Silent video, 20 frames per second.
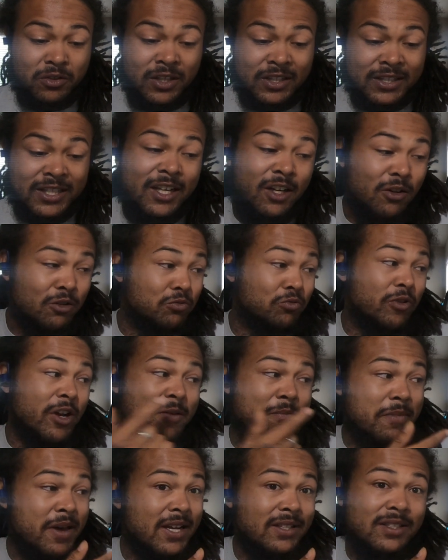Like, that goes
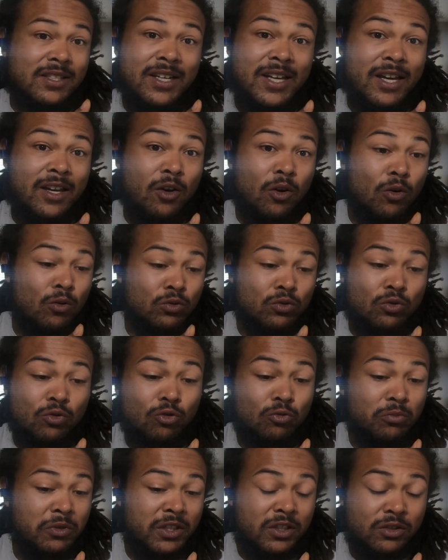right back to that old
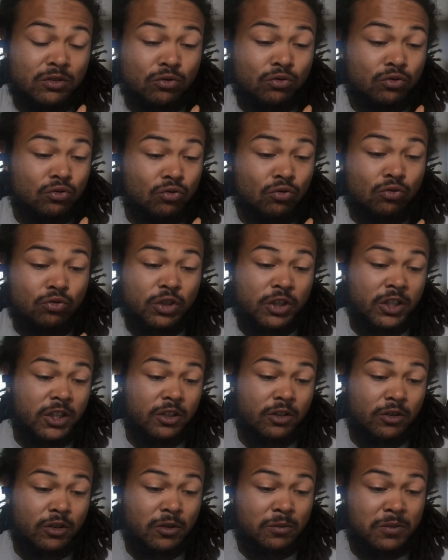school meets new school shit.
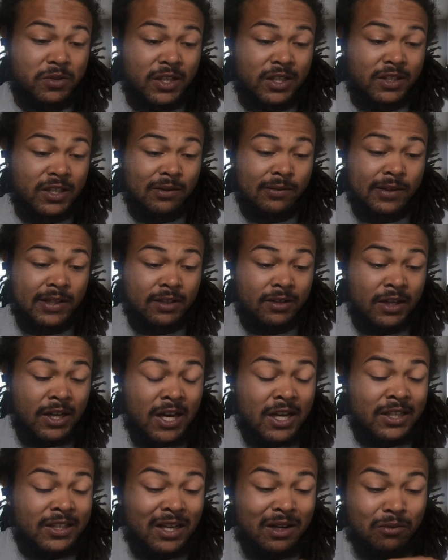You know what I'm saying?
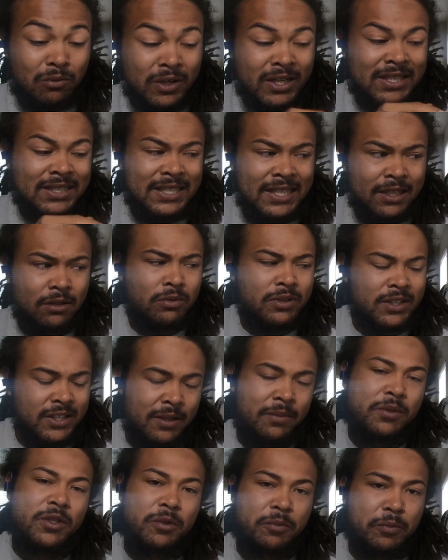That Red Dead
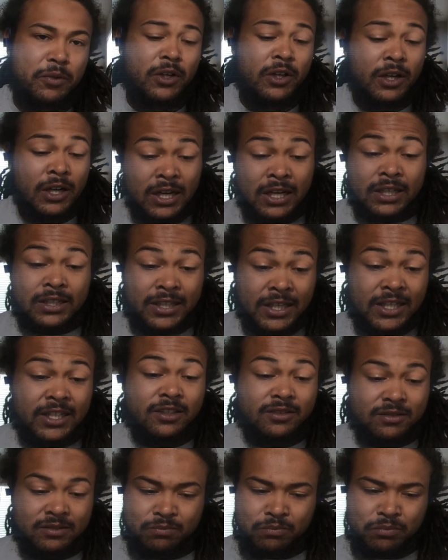Redemption bar.
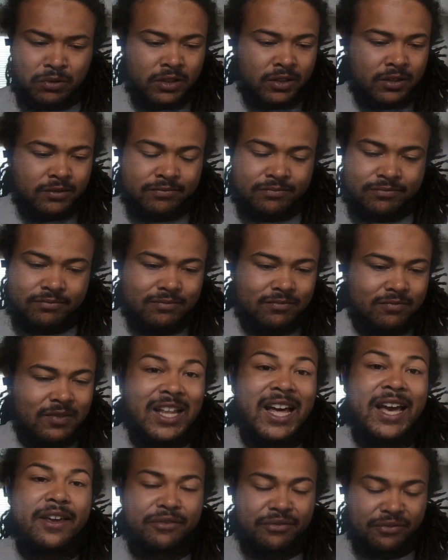That, bruh,
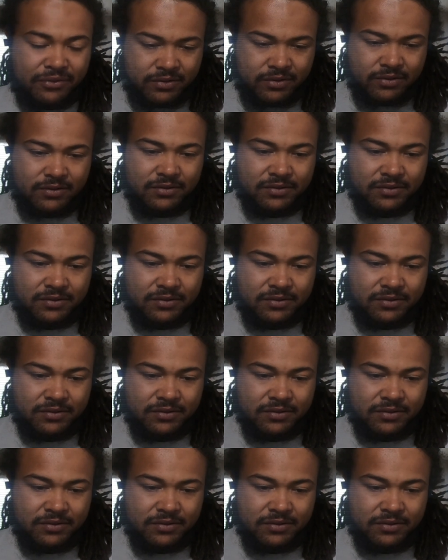life.